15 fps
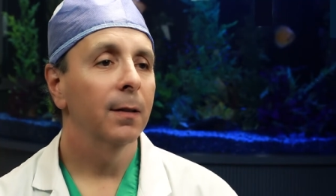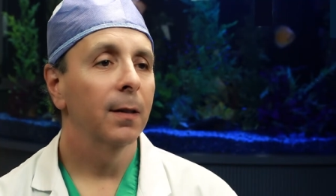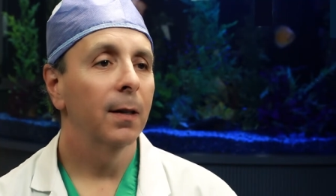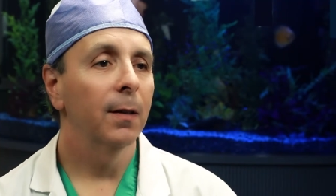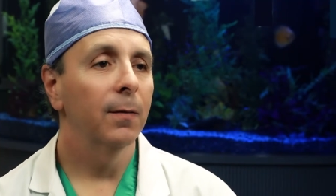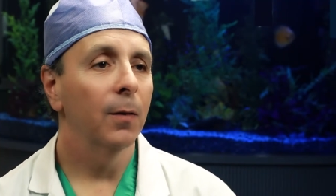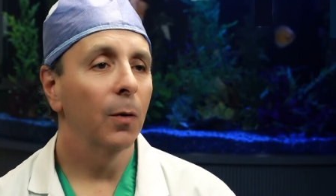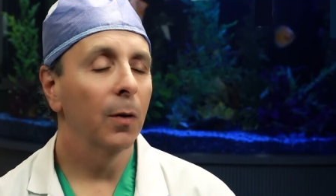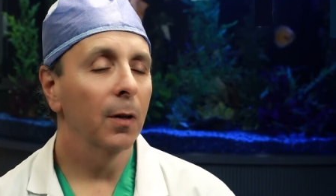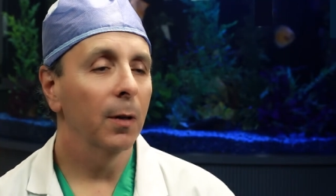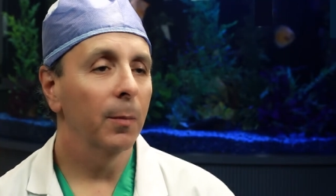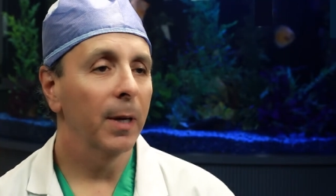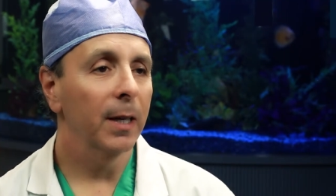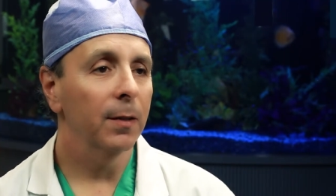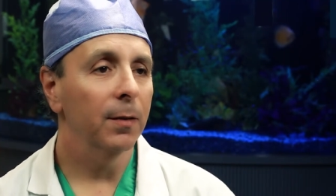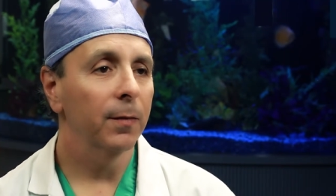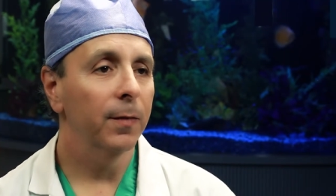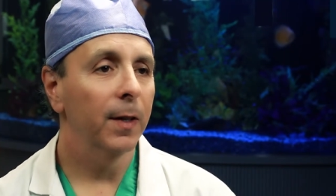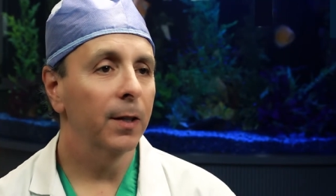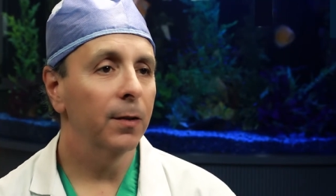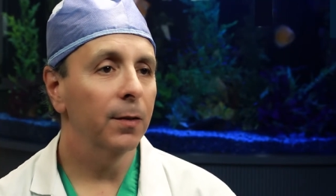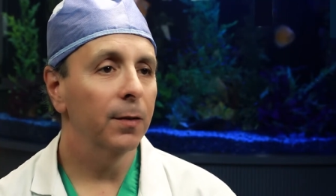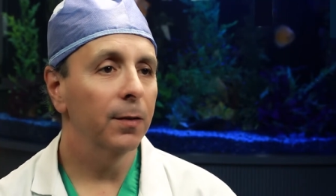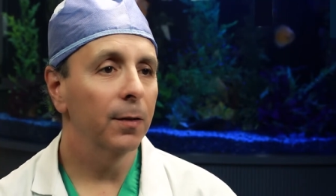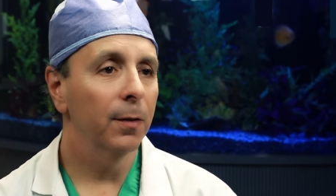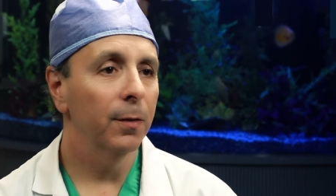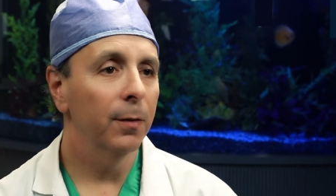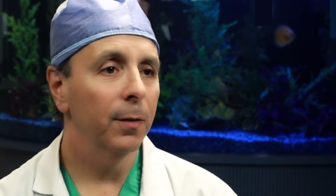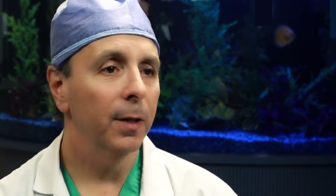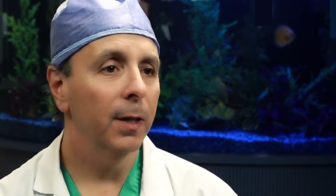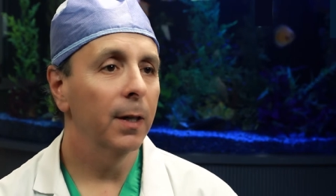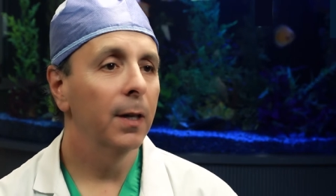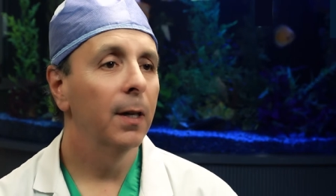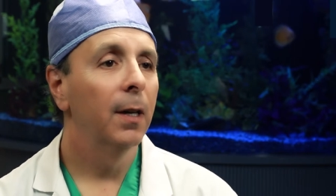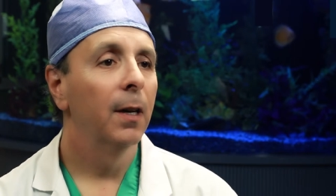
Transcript: of oral and maxillofacial surgery,